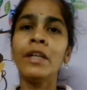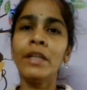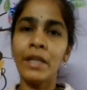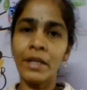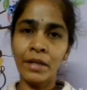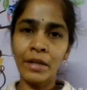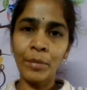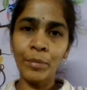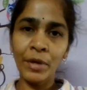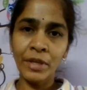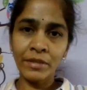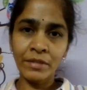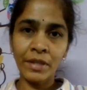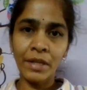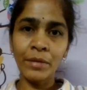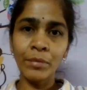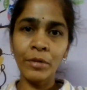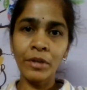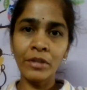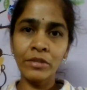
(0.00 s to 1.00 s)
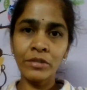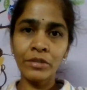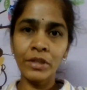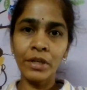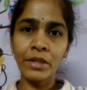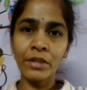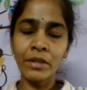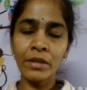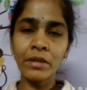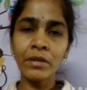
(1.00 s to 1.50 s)
Database
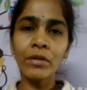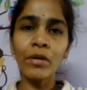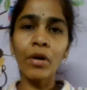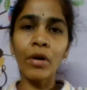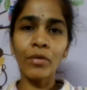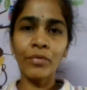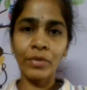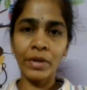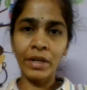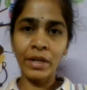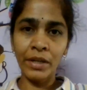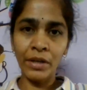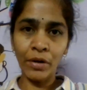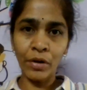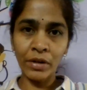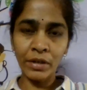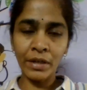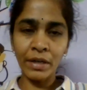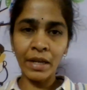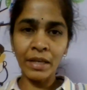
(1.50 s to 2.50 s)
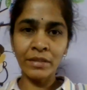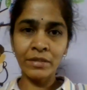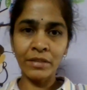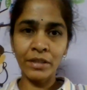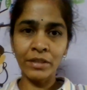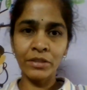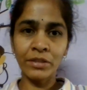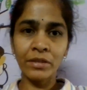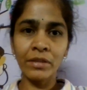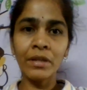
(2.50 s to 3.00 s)
administrator of any
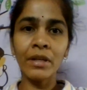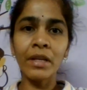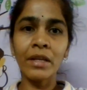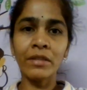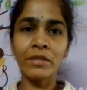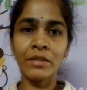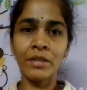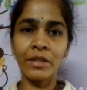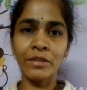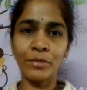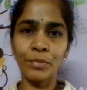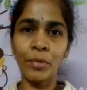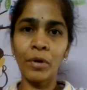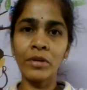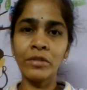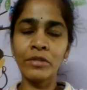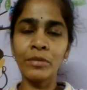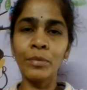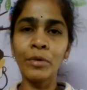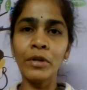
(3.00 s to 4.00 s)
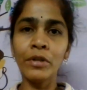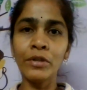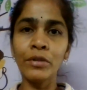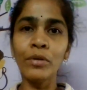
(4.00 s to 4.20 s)
organization is responsible